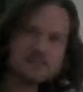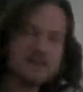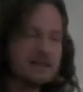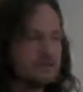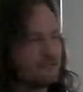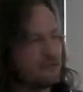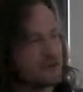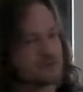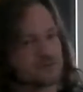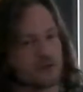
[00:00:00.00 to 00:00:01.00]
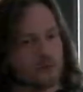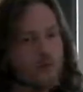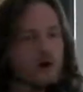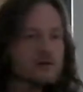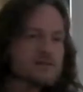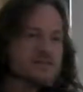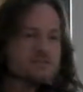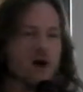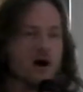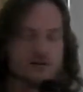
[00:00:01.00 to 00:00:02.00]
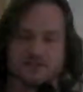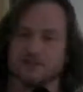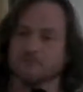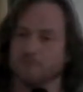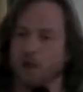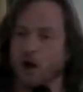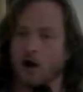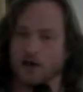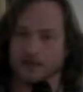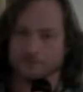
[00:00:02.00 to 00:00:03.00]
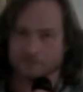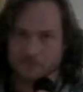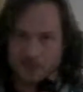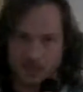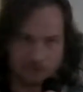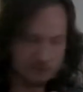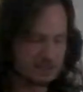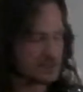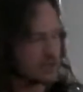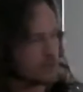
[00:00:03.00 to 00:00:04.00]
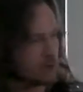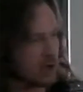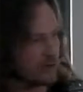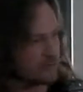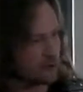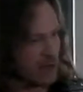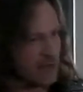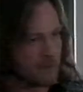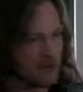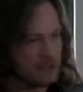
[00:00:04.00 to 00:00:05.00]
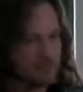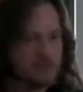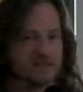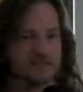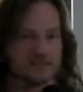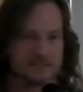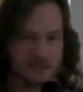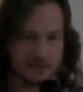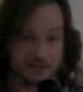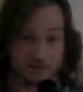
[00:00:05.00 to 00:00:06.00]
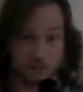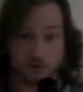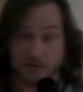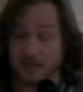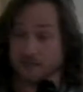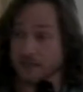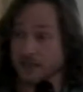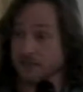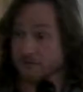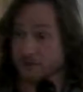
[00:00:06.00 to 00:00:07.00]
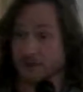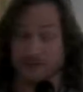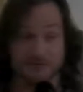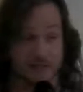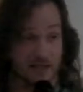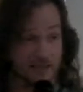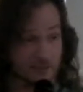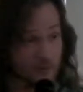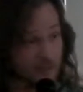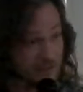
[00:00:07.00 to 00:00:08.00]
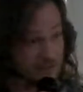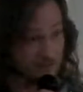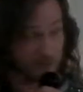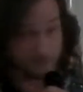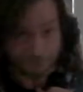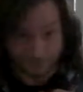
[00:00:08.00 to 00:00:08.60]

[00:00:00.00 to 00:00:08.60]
Satan feels that the world has passed him by. He recently applied for an MA in business studies and wasn't even evil enough to get to an interview.